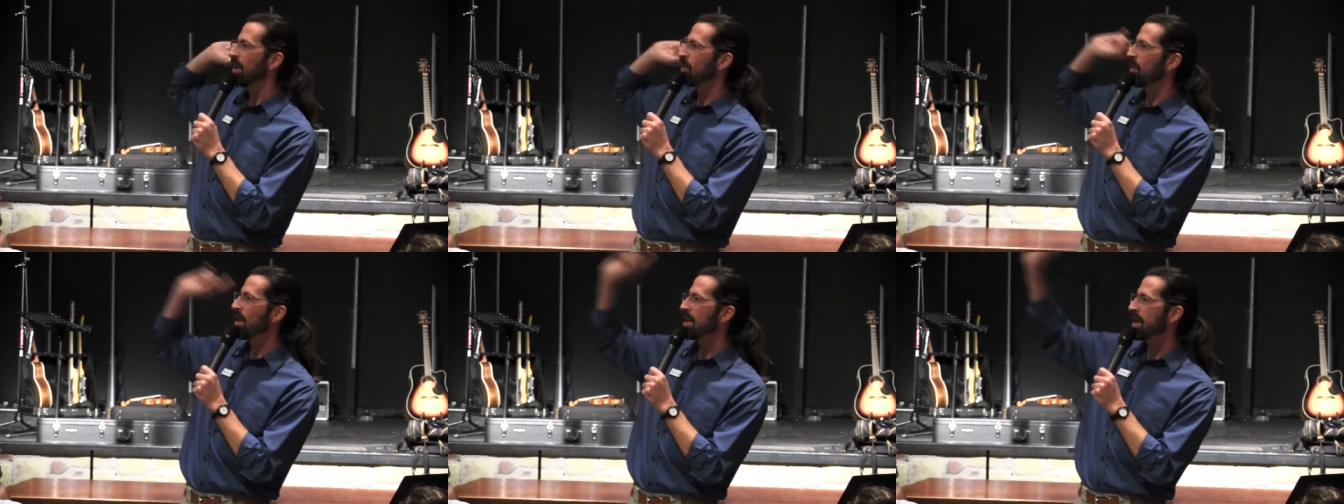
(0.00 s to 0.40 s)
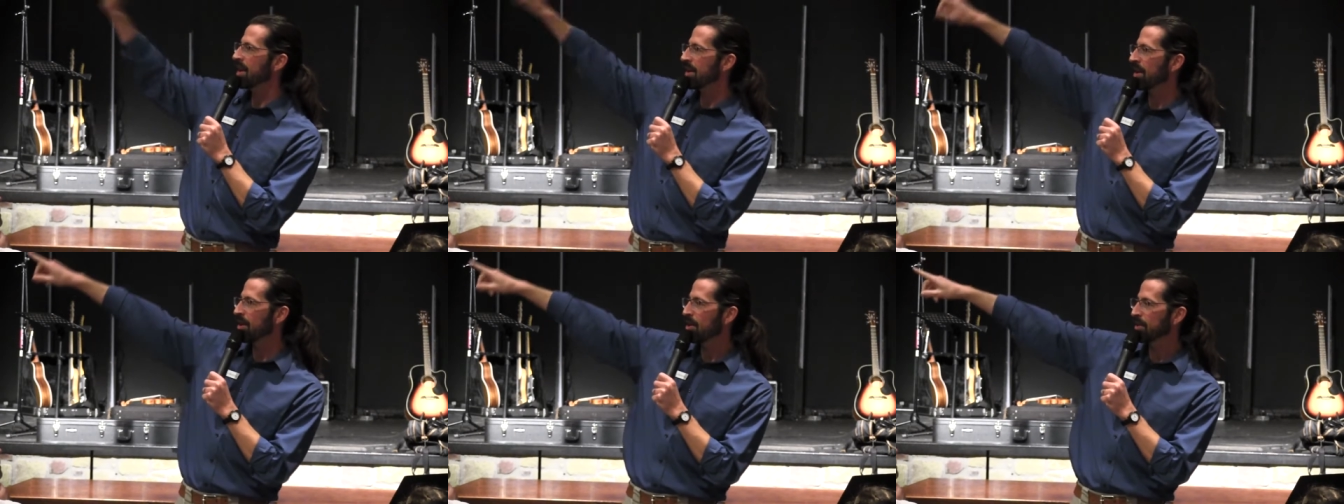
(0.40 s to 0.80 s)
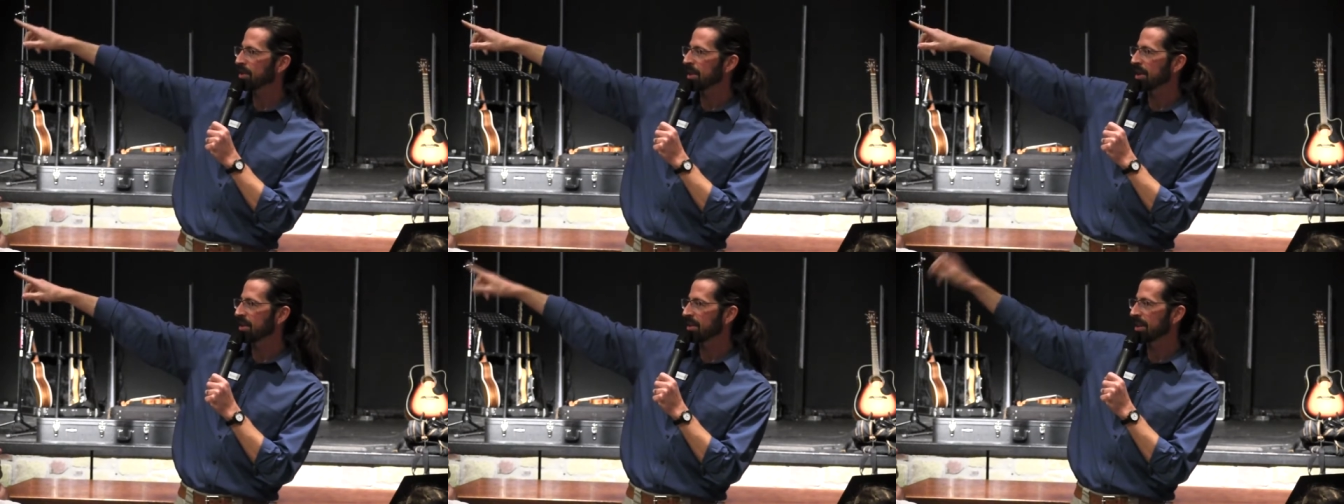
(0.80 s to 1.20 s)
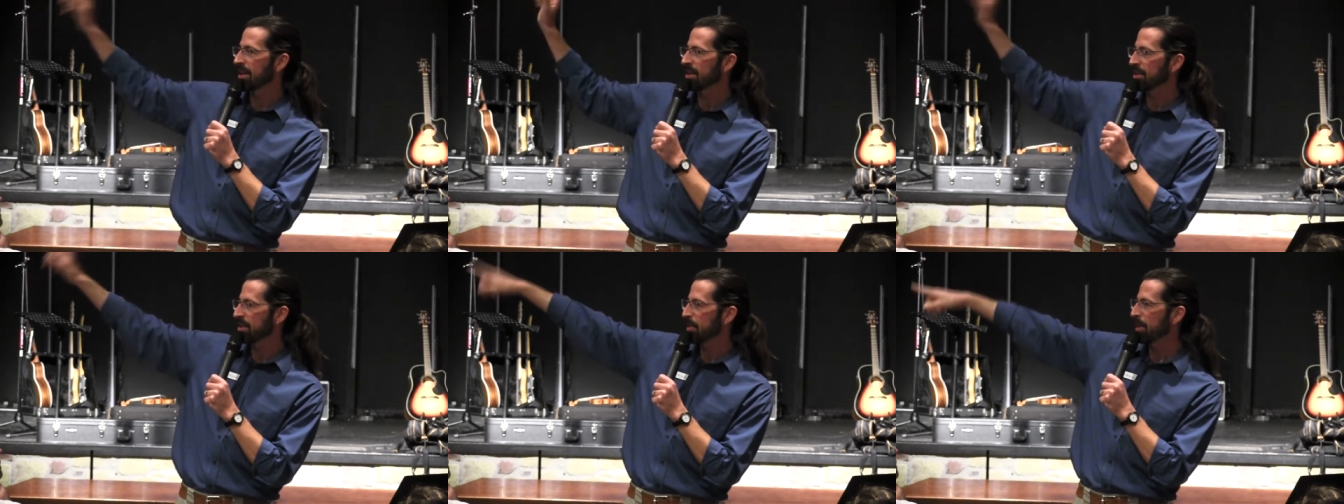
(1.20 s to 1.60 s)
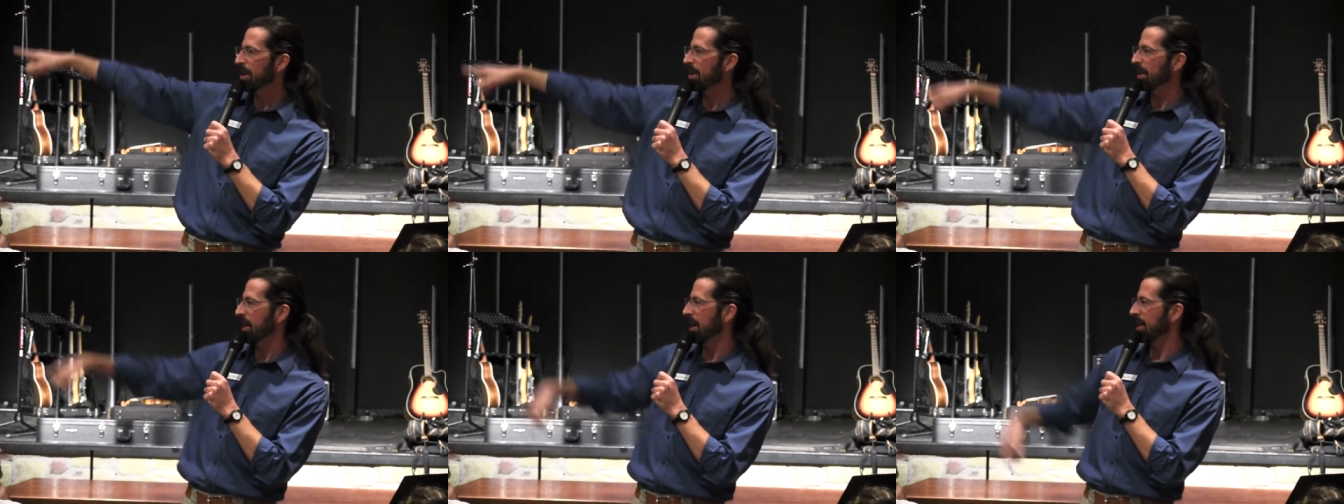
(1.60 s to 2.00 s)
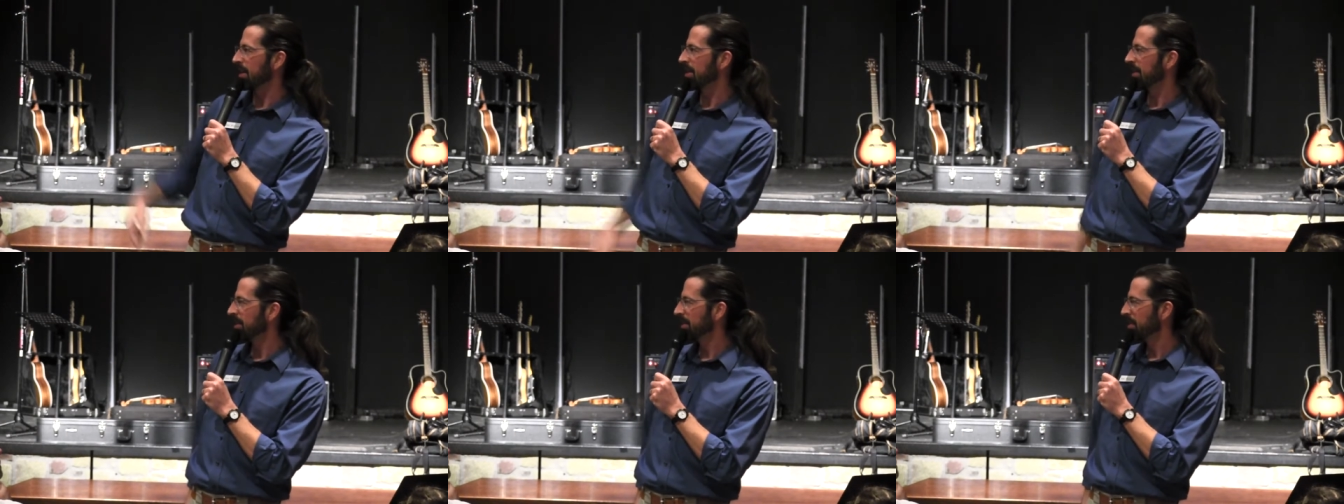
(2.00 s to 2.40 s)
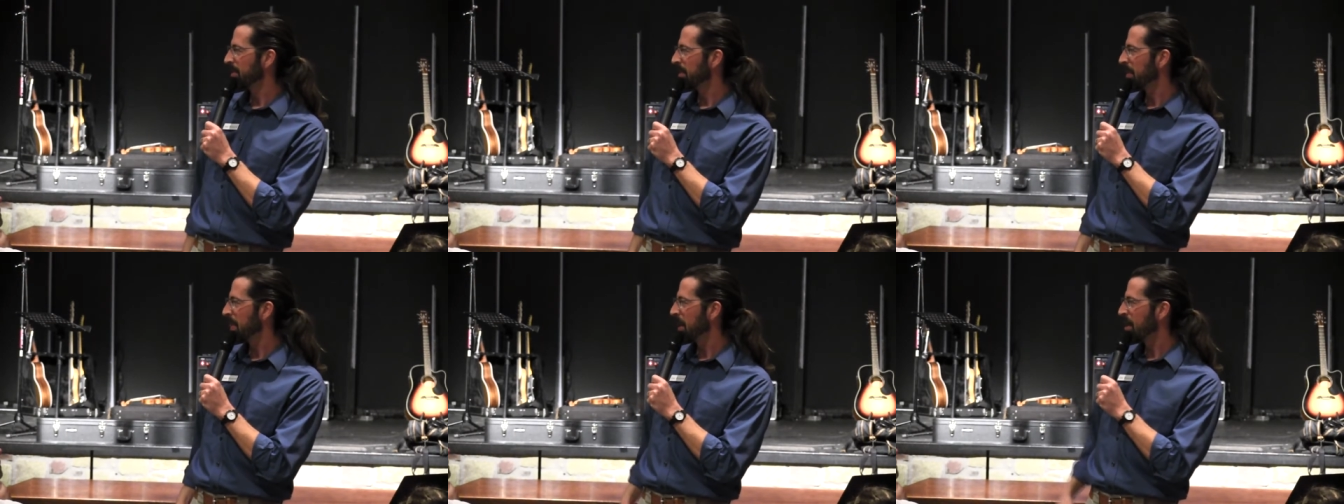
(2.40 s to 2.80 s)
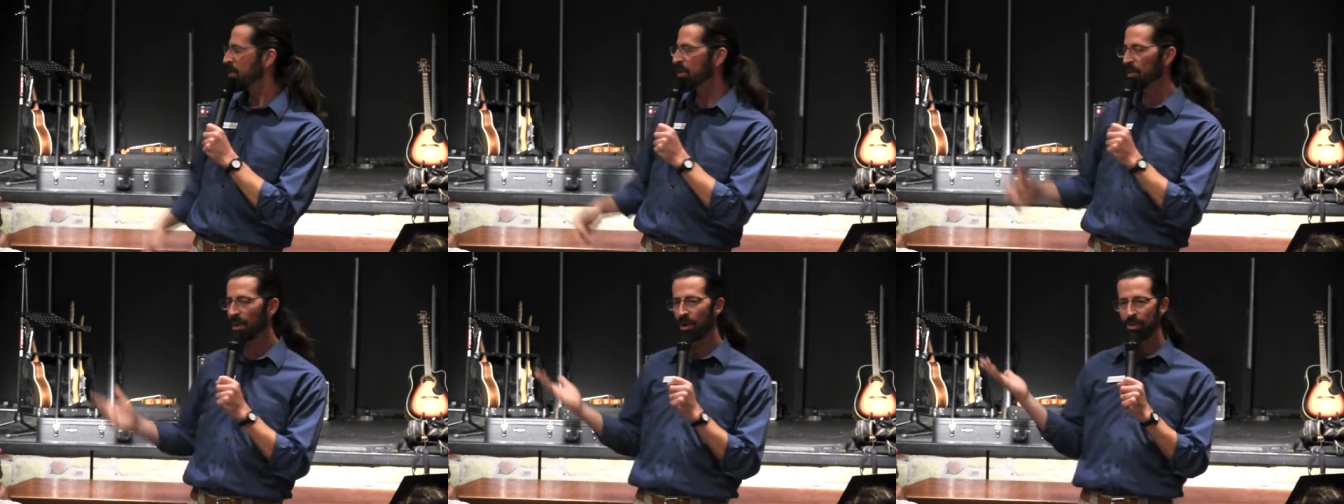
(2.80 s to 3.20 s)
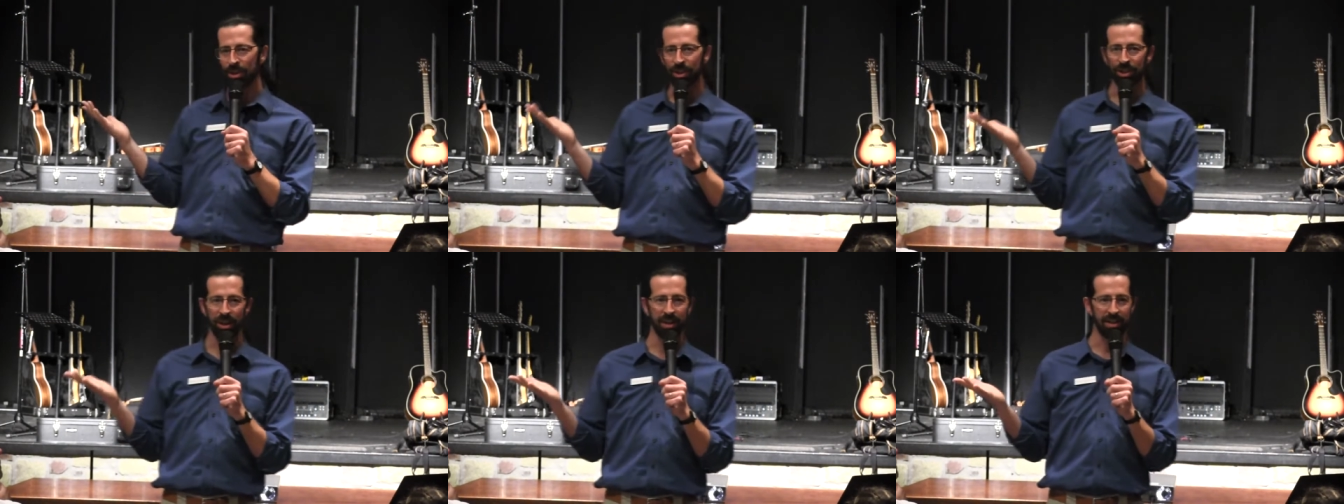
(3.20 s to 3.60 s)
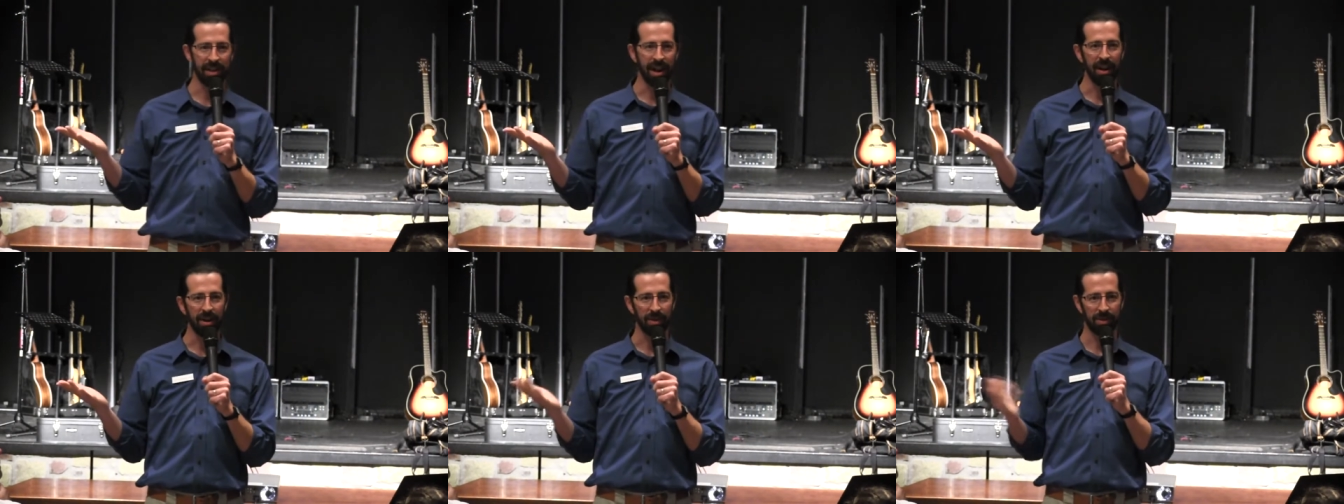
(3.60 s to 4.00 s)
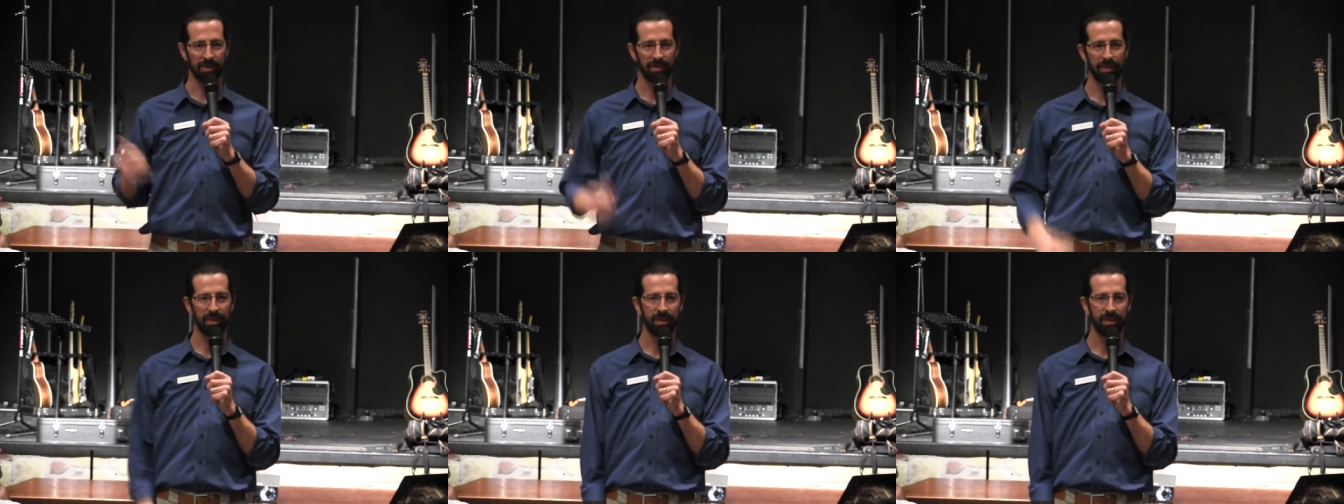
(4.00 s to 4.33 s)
and way down there, almost out of sight, there's a barricade. The road is shut down.